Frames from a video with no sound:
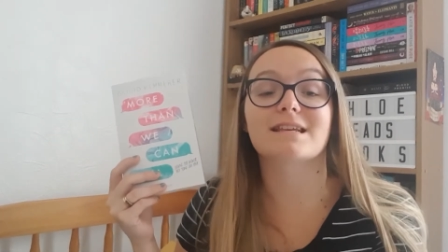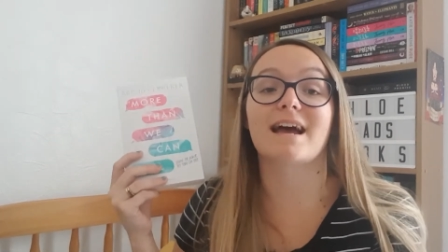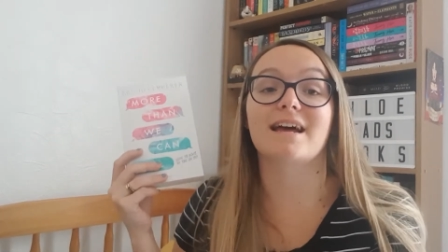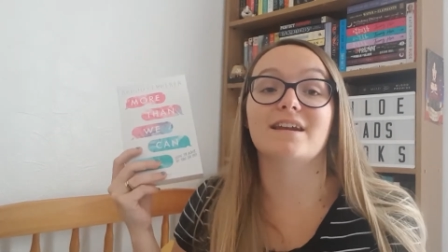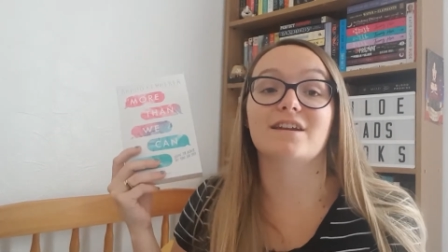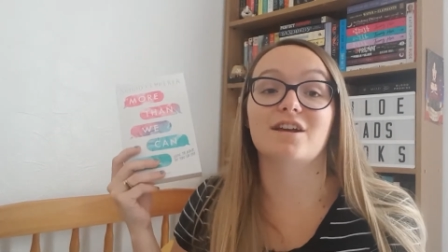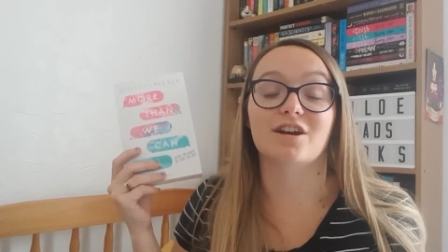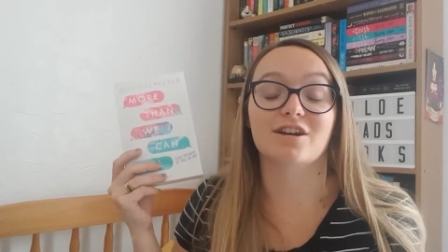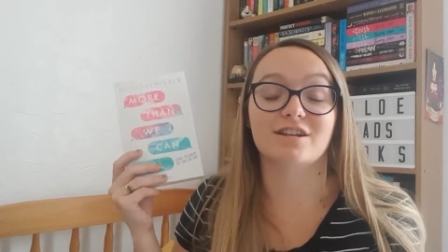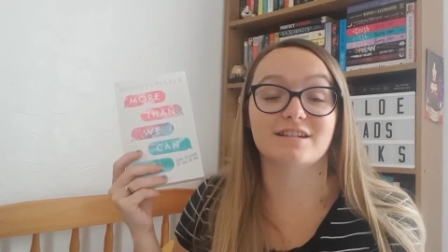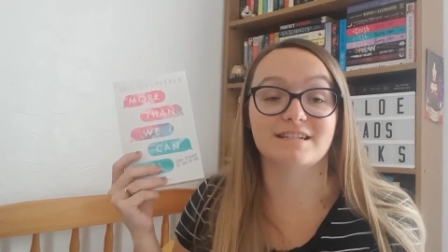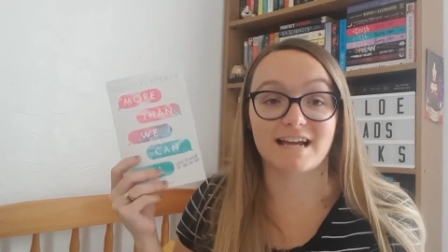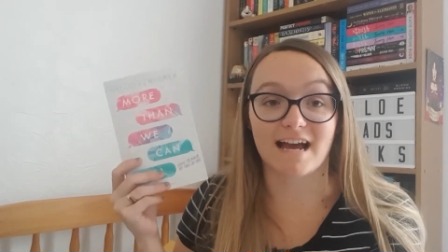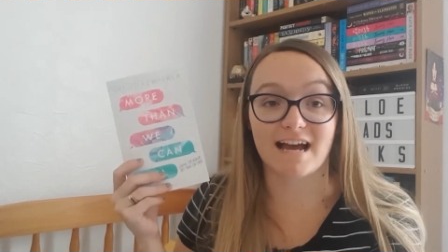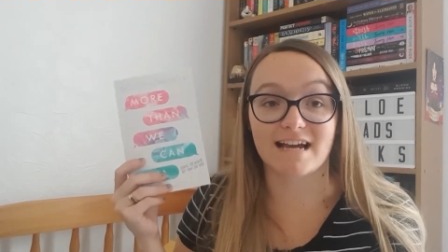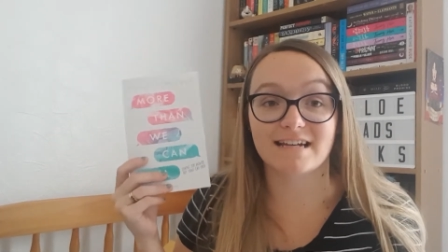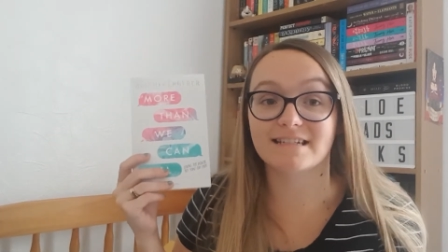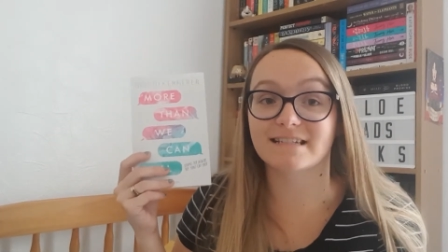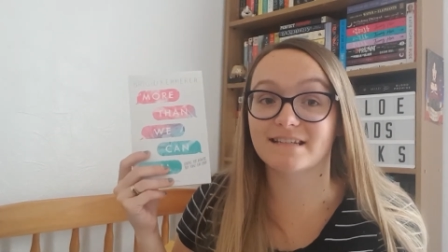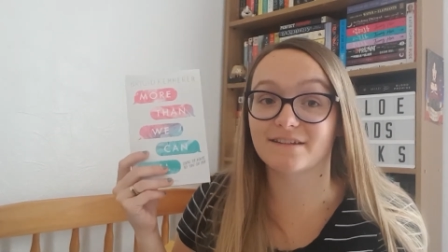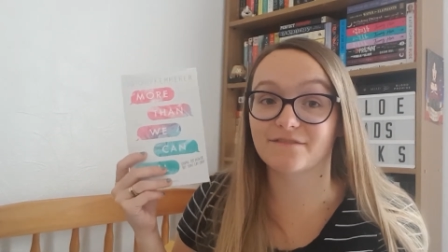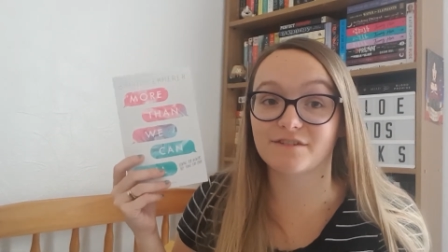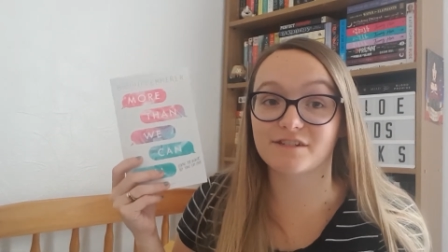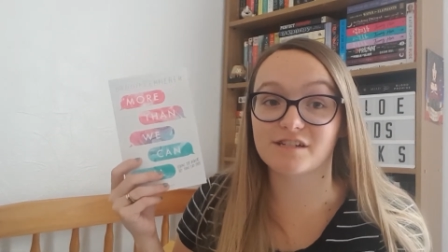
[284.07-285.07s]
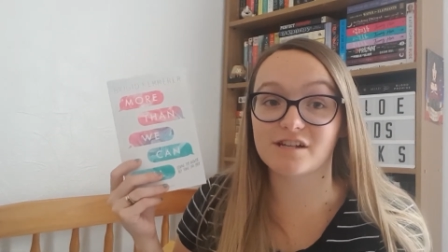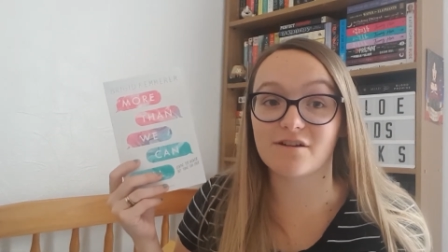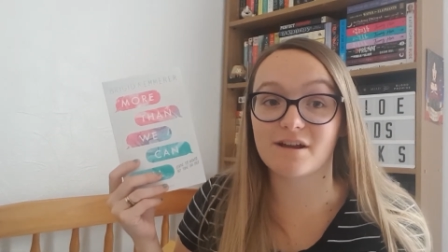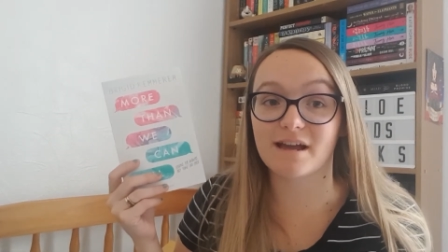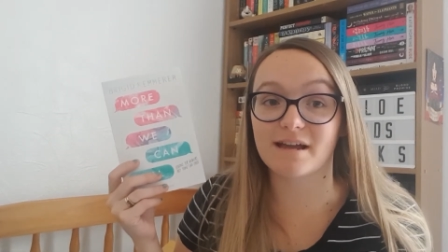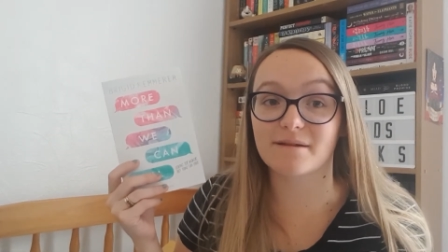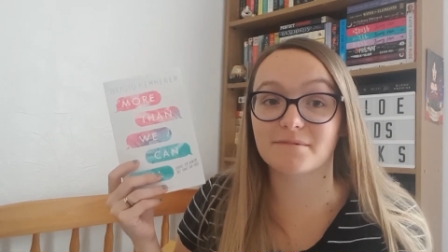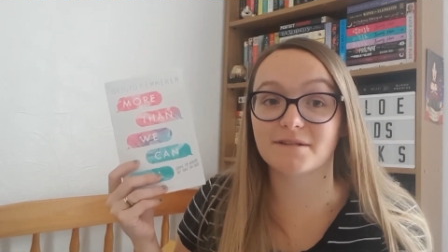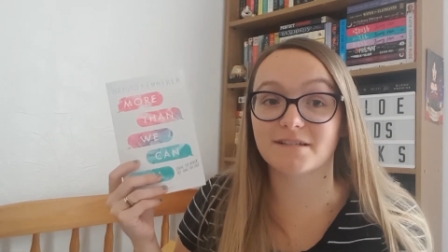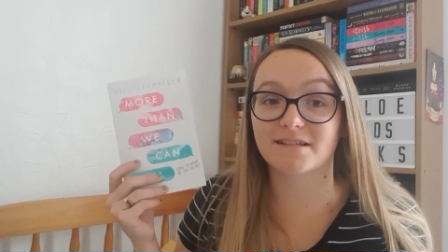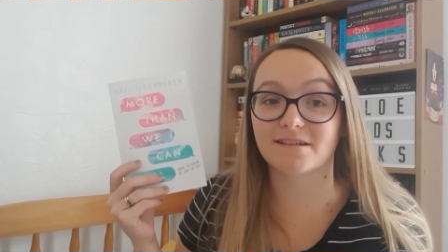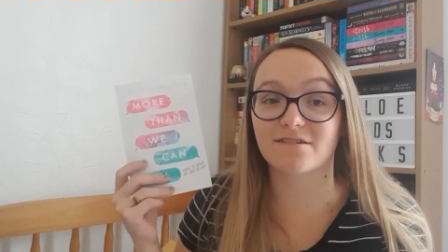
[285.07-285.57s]
and her dad is a video
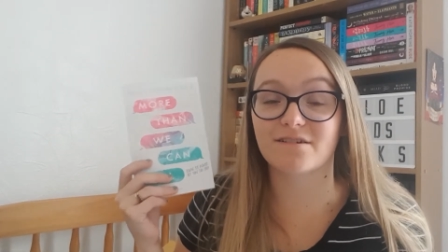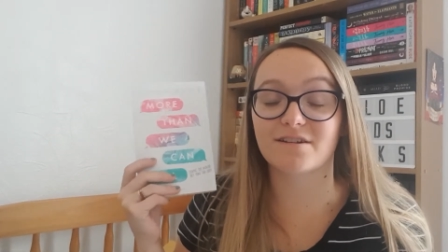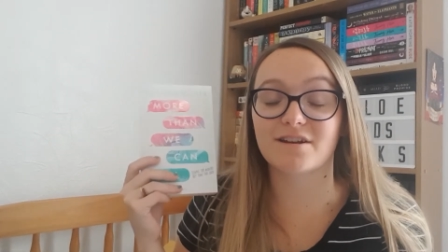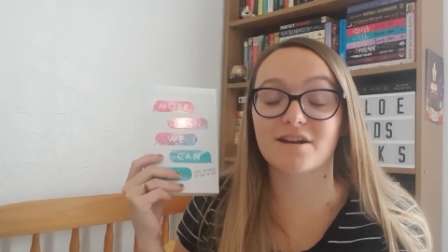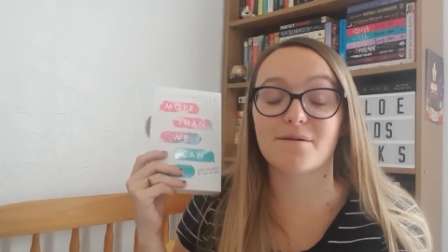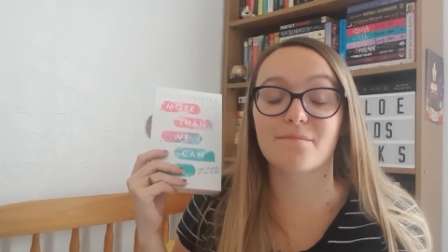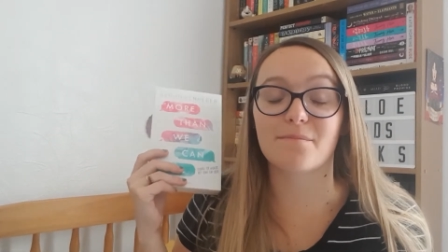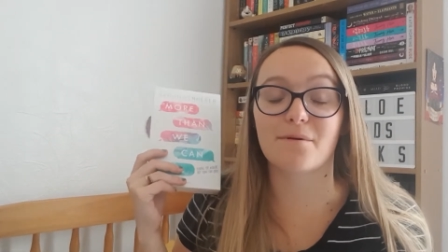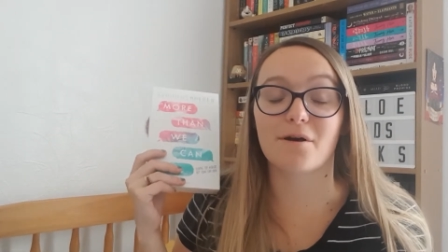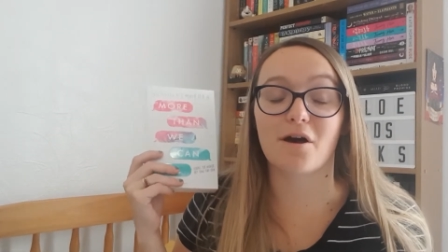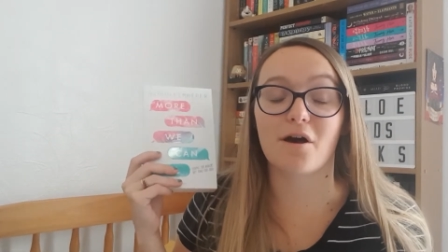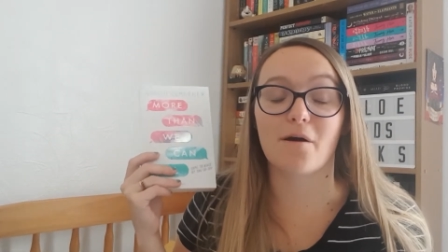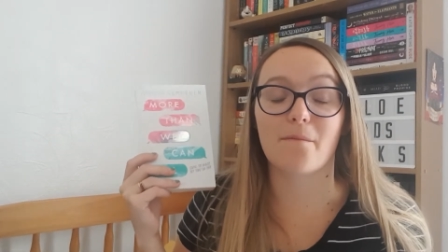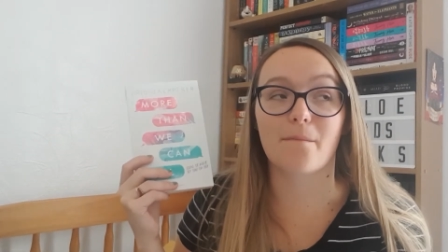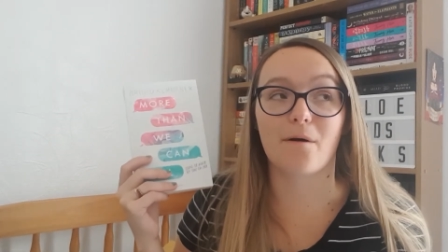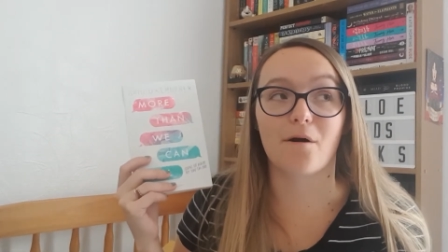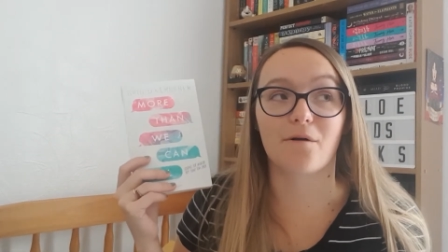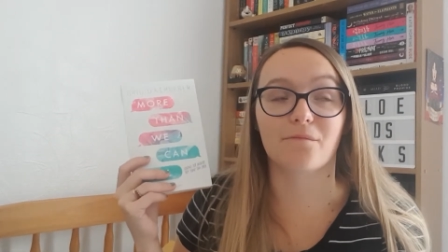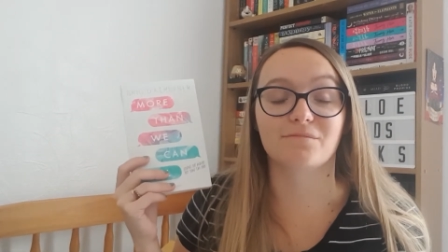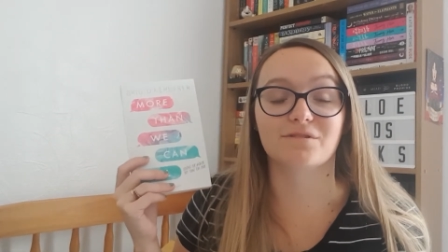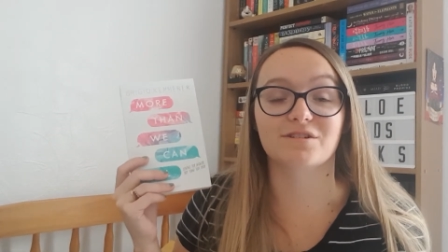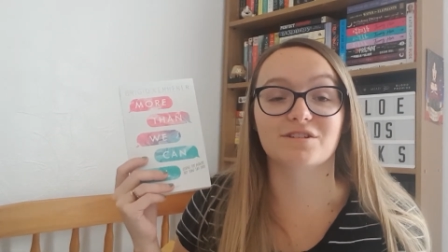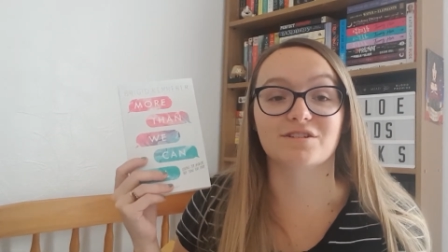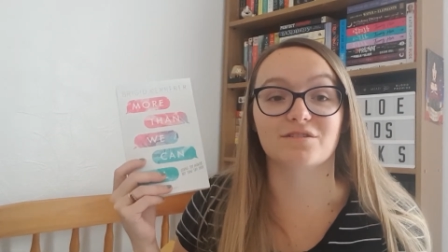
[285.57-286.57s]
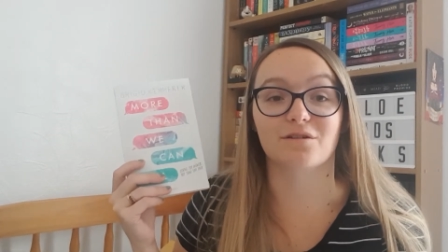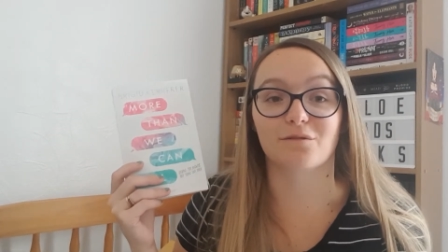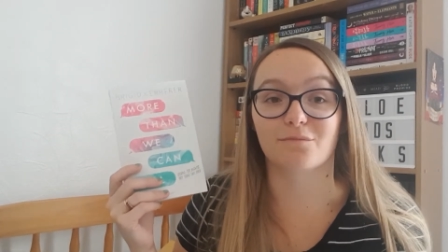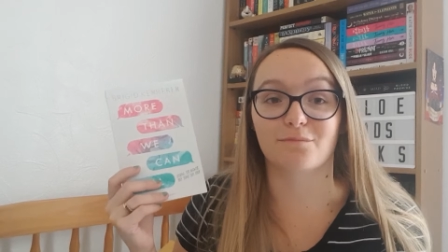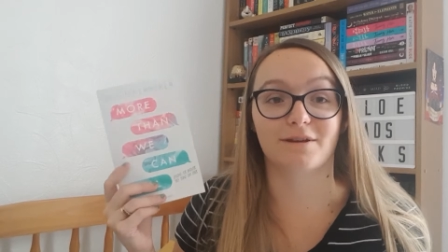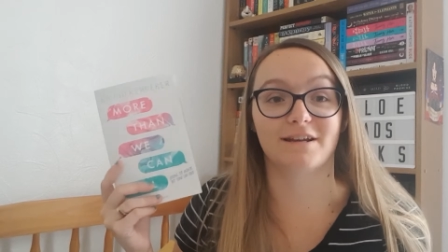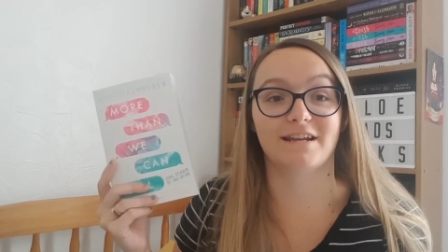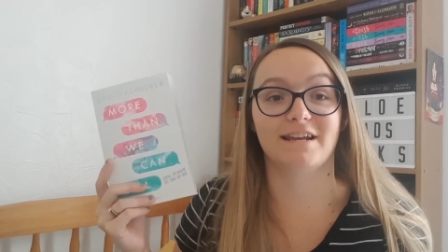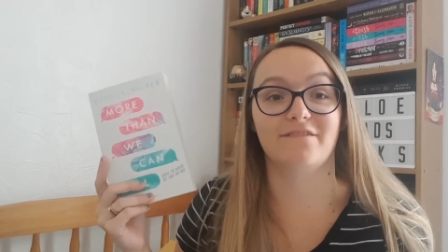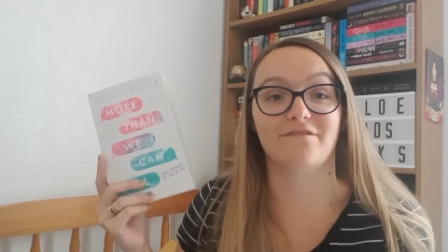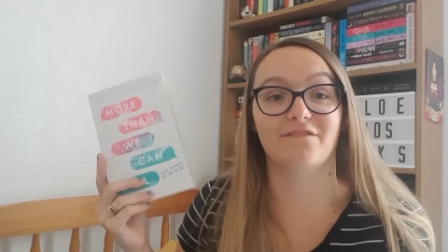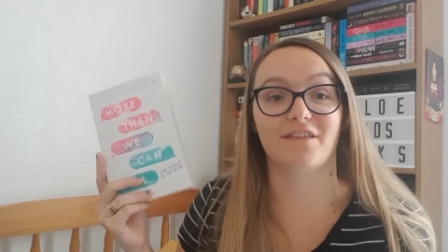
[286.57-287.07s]
game designer, but her mom does not
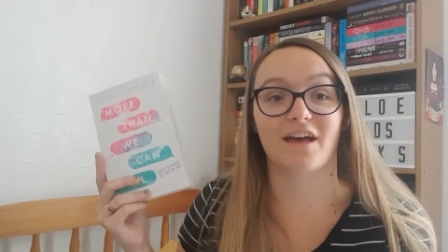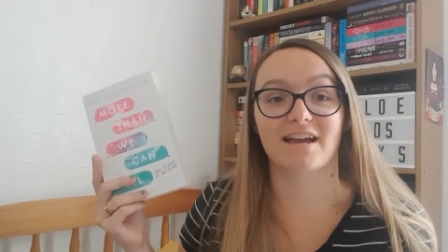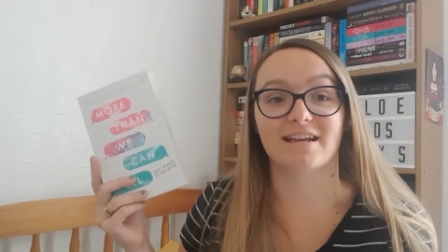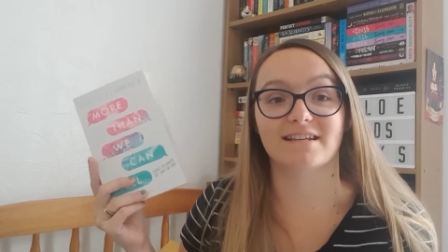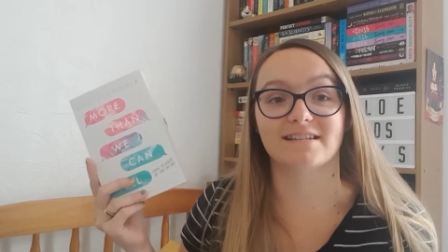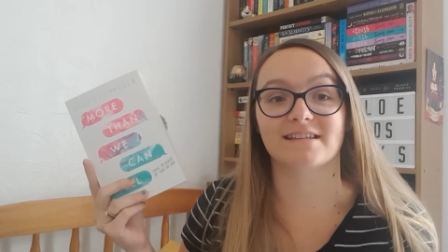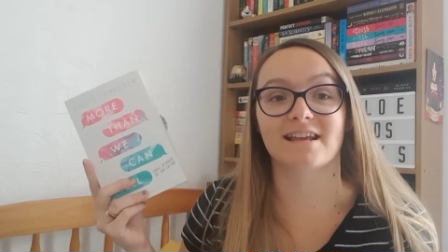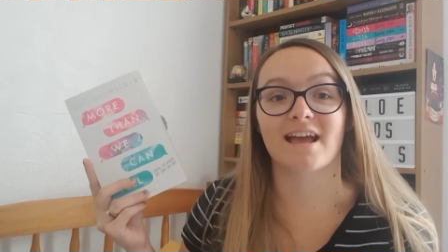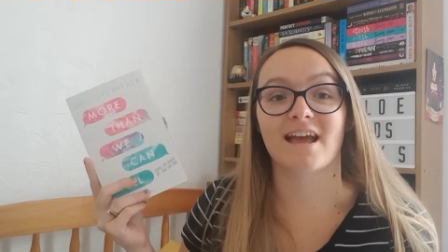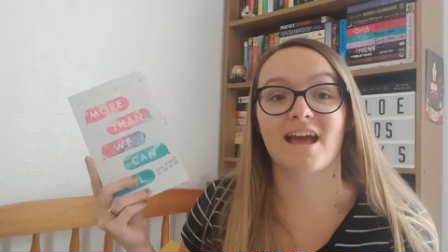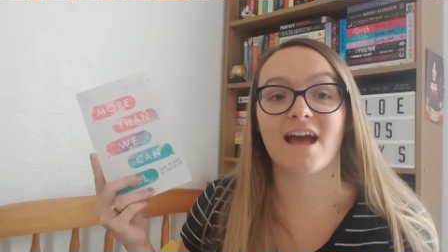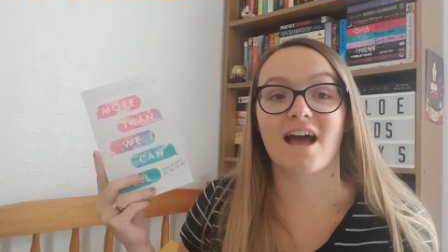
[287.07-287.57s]
believe that is